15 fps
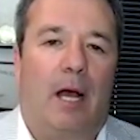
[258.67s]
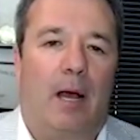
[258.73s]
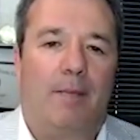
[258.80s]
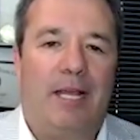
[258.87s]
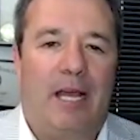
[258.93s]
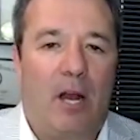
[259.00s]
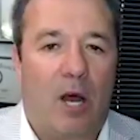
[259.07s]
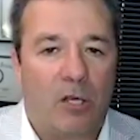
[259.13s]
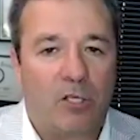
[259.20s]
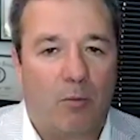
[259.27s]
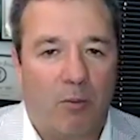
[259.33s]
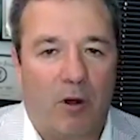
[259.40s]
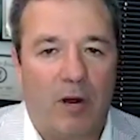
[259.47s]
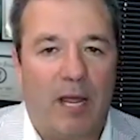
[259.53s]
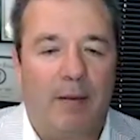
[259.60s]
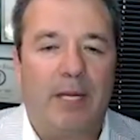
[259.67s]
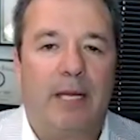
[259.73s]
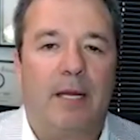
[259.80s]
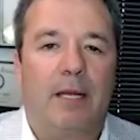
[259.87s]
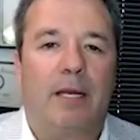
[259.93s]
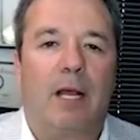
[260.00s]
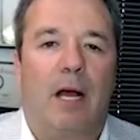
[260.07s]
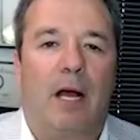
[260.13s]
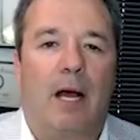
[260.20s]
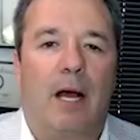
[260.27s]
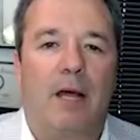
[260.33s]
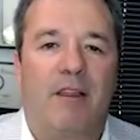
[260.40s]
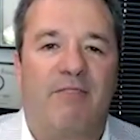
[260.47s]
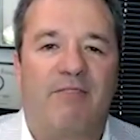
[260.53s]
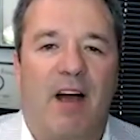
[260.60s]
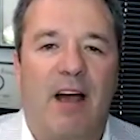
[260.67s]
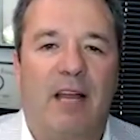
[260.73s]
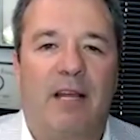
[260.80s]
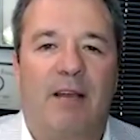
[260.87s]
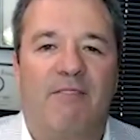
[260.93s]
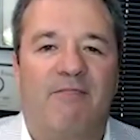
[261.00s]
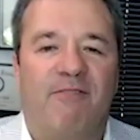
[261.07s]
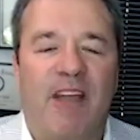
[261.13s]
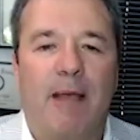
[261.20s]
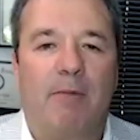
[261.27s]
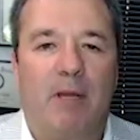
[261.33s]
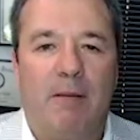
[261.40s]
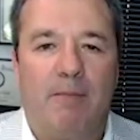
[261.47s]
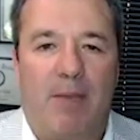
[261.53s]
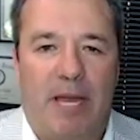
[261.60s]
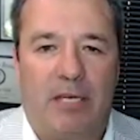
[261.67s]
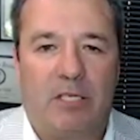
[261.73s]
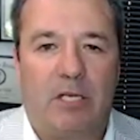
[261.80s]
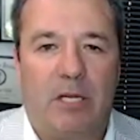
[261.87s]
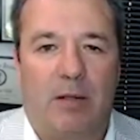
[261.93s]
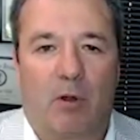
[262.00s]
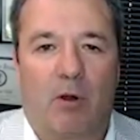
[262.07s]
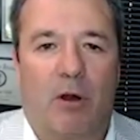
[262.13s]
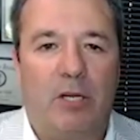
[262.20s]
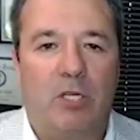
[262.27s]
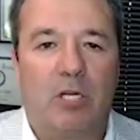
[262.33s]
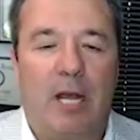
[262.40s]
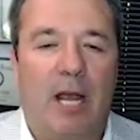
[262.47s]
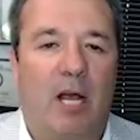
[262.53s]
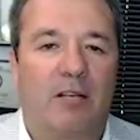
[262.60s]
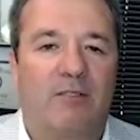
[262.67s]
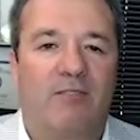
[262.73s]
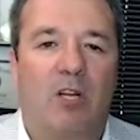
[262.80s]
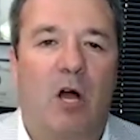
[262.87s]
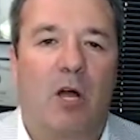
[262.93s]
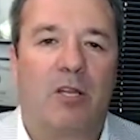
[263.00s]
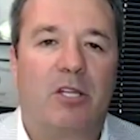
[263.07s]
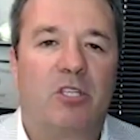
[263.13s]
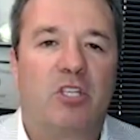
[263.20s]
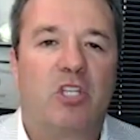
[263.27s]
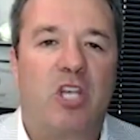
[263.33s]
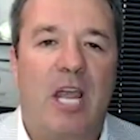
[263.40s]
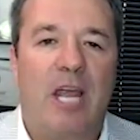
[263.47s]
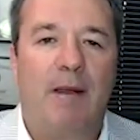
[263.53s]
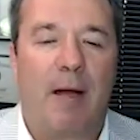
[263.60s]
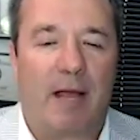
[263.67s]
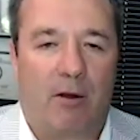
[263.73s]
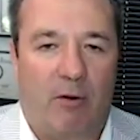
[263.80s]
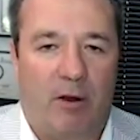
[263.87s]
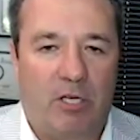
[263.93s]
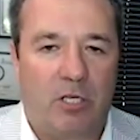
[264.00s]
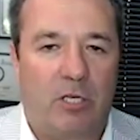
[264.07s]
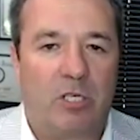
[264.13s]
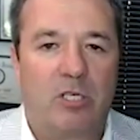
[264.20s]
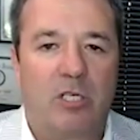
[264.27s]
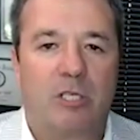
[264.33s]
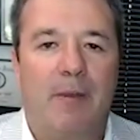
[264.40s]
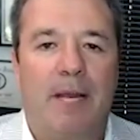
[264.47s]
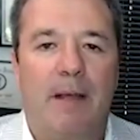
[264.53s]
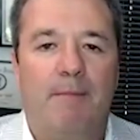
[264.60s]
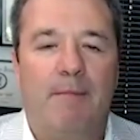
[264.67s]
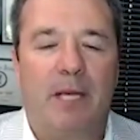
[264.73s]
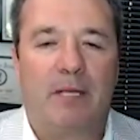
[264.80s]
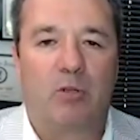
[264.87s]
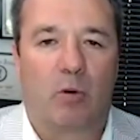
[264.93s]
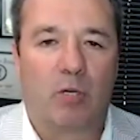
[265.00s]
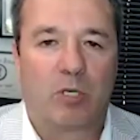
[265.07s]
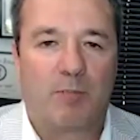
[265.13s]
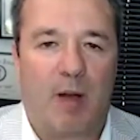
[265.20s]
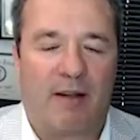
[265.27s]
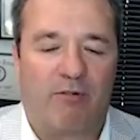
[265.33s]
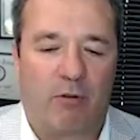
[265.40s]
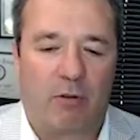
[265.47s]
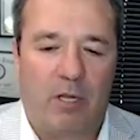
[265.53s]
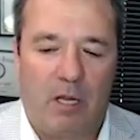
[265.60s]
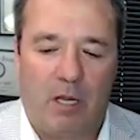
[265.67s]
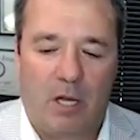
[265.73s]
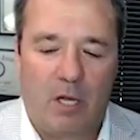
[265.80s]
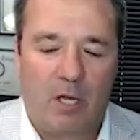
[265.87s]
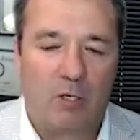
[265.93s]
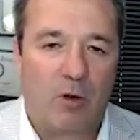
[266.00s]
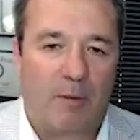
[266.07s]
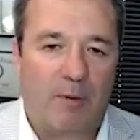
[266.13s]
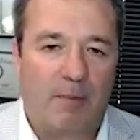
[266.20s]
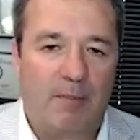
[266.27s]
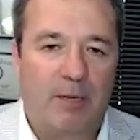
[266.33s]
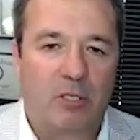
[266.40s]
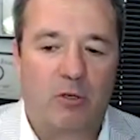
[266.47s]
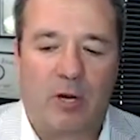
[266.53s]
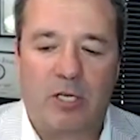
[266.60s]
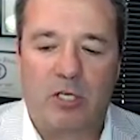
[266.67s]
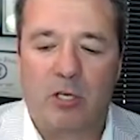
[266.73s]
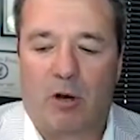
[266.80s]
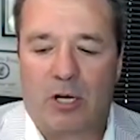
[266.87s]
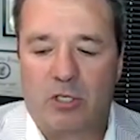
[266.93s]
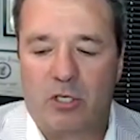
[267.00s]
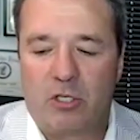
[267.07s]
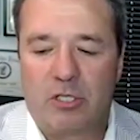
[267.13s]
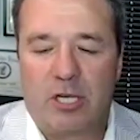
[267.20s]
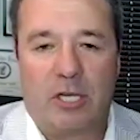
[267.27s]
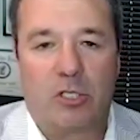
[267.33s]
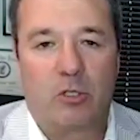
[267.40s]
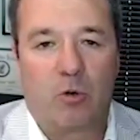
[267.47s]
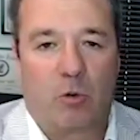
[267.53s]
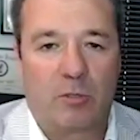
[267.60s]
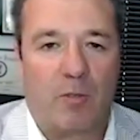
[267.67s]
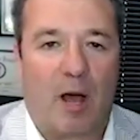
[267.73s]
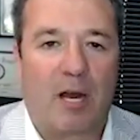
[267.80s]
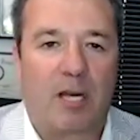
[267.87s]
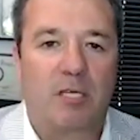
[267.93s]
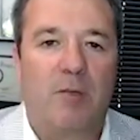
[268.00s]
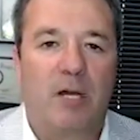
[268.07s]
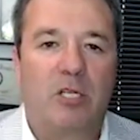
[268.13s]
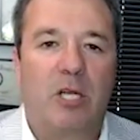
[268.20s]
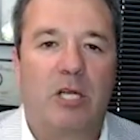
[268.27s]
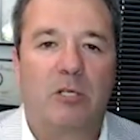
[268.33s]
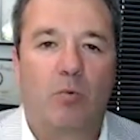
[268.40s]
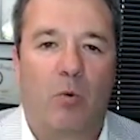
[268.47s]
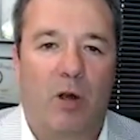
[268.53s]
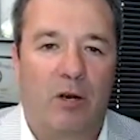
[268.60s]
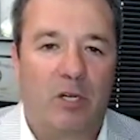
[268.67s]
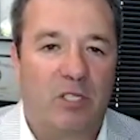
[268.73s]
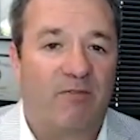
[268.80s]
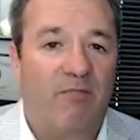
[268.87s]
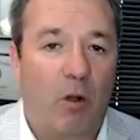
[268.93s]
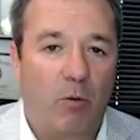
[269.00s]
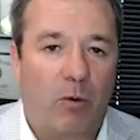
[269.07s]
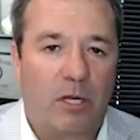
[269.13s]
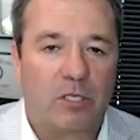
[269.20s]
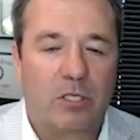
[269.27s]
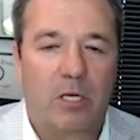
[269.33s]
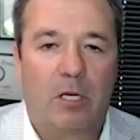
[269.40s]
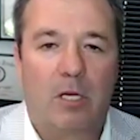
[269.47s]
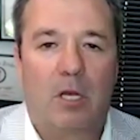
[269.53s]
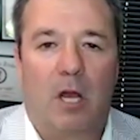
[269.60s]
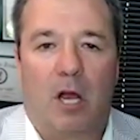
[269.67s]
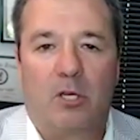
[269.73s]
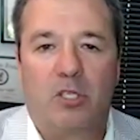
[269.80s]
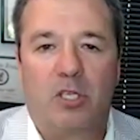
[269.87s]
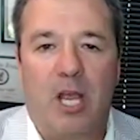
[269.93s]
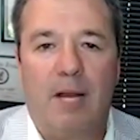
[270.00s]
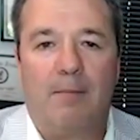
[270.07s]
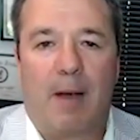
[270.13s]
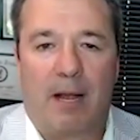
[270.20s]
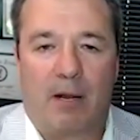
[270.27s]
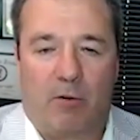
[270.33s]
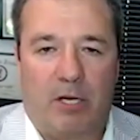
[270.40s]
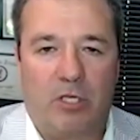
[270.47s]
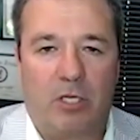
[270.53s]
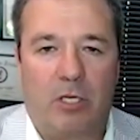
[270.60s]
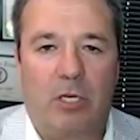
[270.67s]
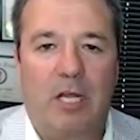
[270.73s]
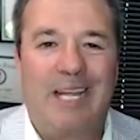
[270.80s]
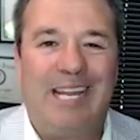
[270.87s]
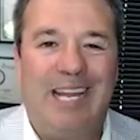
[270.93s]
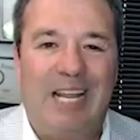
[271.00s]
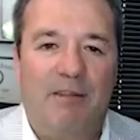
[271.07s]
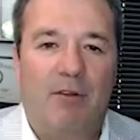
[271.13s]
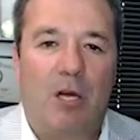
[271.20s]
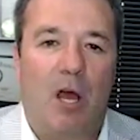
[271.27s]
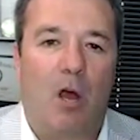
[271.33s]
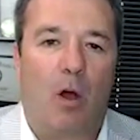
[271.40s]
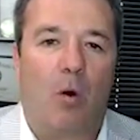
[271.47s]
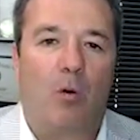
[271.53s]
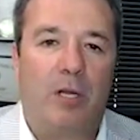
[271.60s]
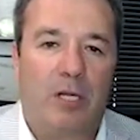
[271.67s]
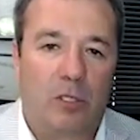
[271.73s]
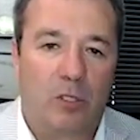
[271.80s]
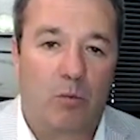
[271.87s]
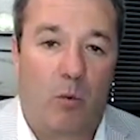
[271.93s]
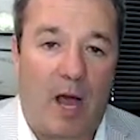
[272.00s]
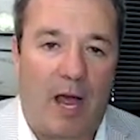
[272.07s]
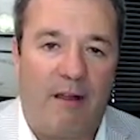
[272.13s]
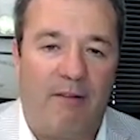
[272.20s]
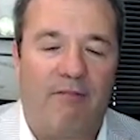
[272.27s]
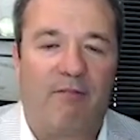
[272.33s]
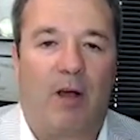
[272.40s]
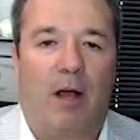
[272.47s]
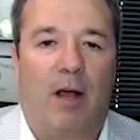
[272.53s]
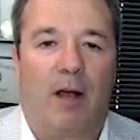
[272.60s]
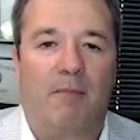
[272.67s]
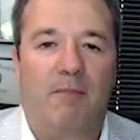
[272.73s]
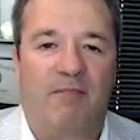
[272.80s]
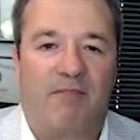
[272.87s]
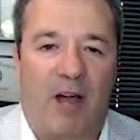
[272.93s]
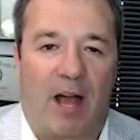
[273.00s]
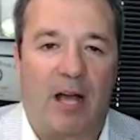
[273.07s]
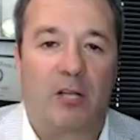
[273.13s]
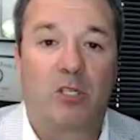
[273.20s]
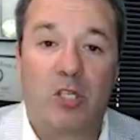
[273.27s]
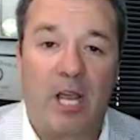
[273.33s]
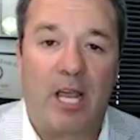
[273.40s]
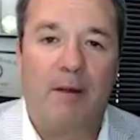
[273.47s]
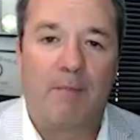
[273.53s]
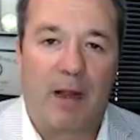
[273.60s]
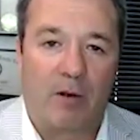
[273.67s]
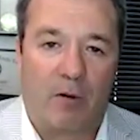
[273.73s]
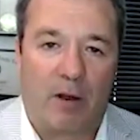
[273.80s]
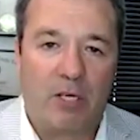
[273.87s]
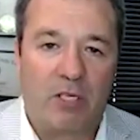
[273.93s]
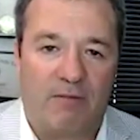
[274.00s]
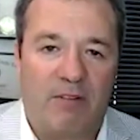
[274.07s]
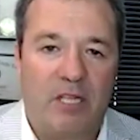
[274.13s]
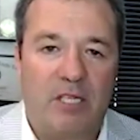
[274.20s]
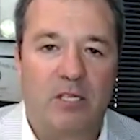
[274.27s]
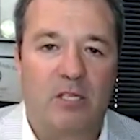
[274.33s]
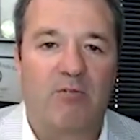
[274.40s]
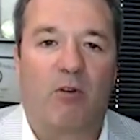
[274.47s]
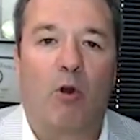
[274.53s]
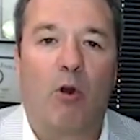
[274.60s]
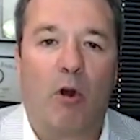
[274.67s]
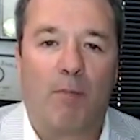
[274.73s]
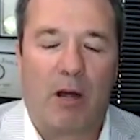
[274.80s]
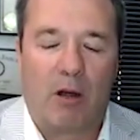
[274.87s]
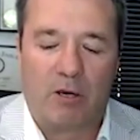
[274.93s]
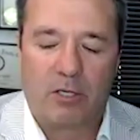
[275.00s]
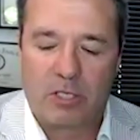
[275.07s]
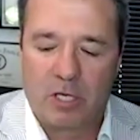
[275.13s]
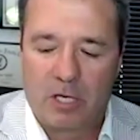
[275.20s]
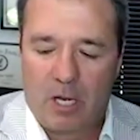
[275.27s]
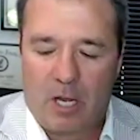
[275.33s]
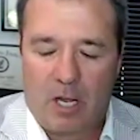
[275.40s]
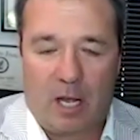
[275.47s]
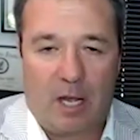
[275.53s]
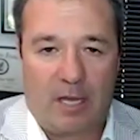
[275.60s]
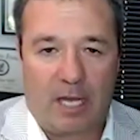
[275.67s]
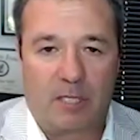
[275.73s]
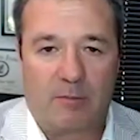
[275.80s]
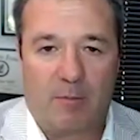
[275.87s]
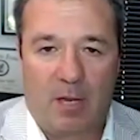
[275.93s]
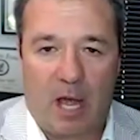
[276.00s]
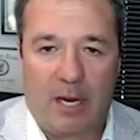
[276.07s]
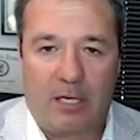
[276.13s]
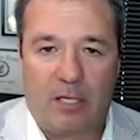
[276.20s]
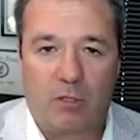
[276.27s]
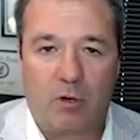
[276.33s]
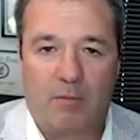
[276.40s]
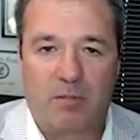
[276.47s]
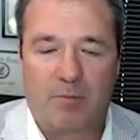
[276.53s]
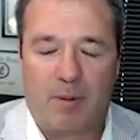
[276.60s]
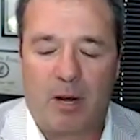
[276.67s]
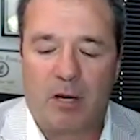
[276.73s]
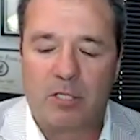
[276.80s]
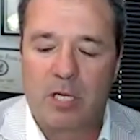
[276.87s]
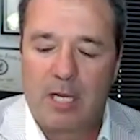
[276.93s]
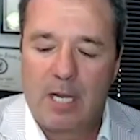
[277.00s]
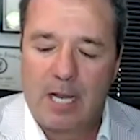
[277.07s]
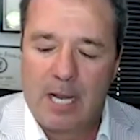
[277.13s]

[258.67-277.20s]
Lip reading: It also prohibited the filing of family-based immigration. They often call this chain migration. This has been a big sore spot for the Trump administration, or I shouldn't say a sore spot as much as where he's focused on chain migration, even though his wife filed chain migration visas for her parents. That's Melania Trump's parents.